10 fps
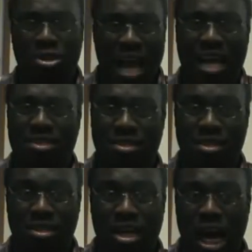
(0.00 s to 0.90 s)

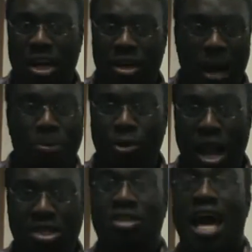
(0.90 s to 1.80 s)
nice
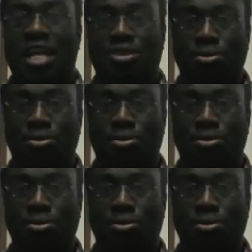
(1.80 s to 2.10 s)
upgrades to the actual